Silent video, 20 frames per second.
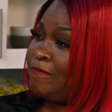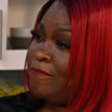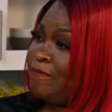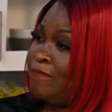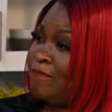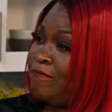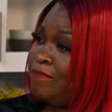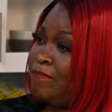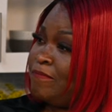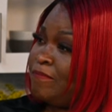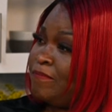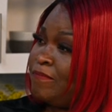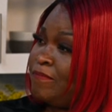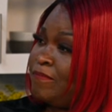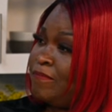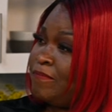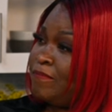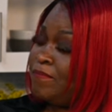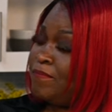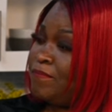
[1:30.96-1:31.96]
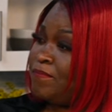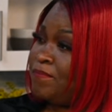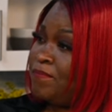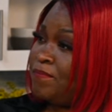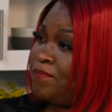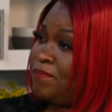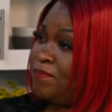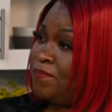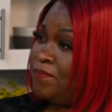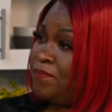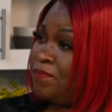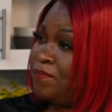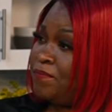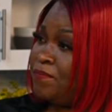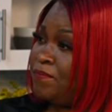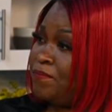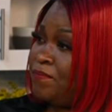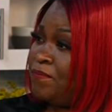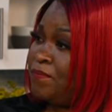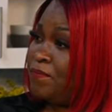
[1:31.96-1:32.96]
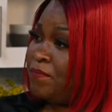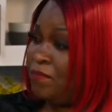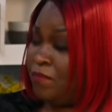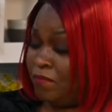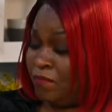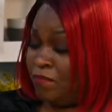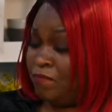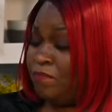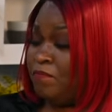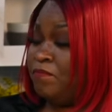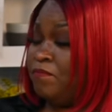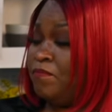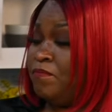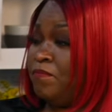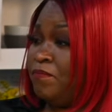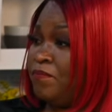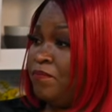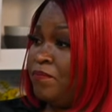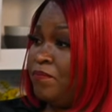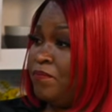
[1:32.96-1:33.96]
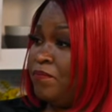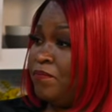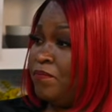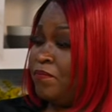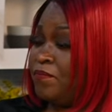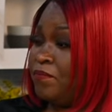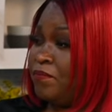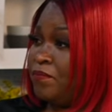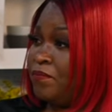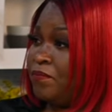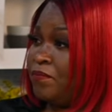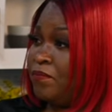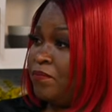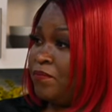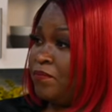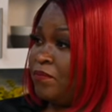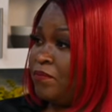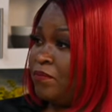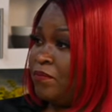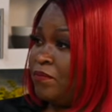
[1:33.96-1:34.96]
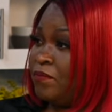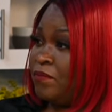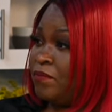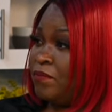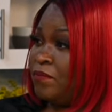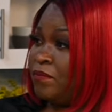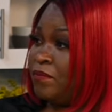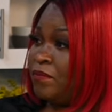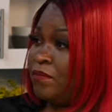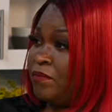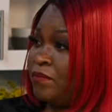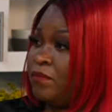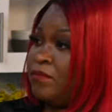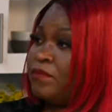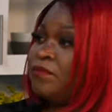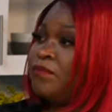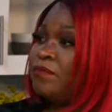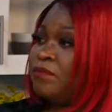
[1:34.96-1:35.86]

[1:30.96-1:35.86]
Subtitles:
The person shown says nothing.